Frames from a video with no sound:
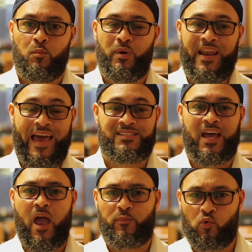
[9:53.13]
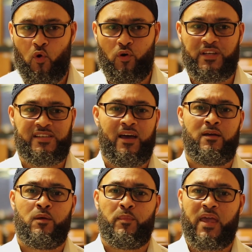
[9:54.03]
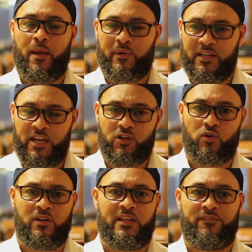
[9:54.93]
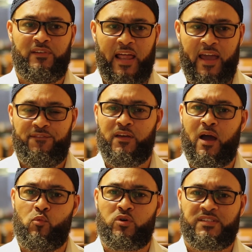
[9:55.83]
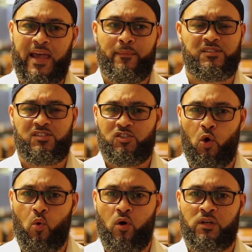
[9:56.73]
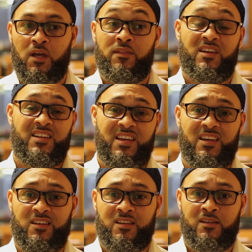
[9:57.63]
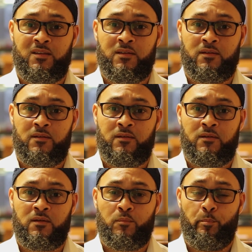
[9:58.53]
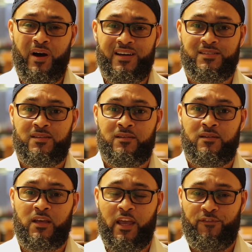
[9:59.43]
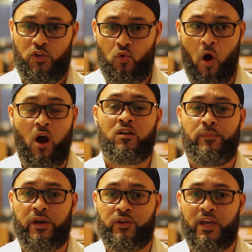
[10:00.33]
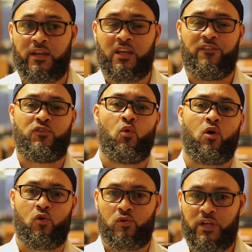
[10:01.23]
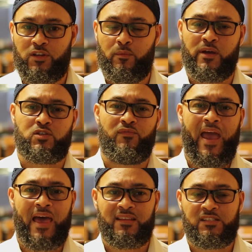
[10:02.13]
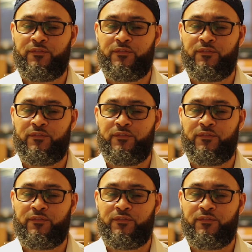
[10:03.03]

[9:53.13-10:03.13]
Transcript: But as time grew on, as I became a leader and lived life and got more established and so on, then it did. But if you aren't married yet, if you are early in your marriage, if you had these